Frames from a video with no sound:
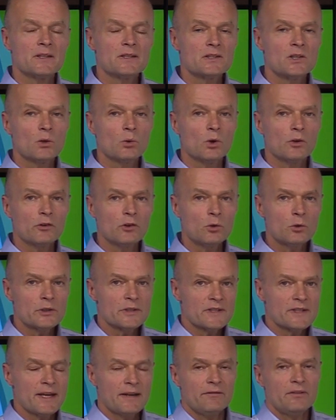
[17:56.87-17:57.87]
So of
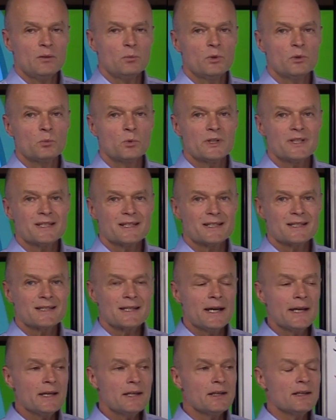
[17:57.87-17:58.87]
course everyone was
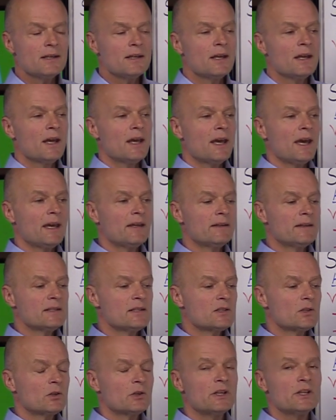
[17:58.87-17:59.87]
excited and they
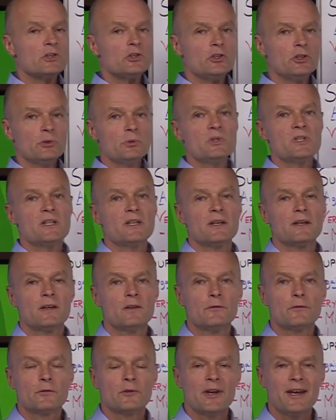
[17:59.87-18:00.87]
started using
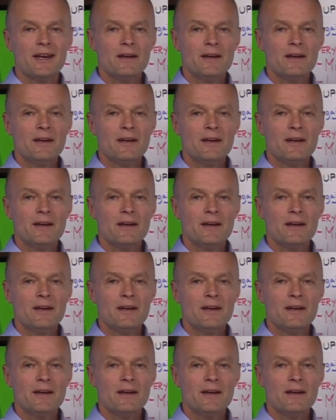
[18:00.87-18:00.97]
it for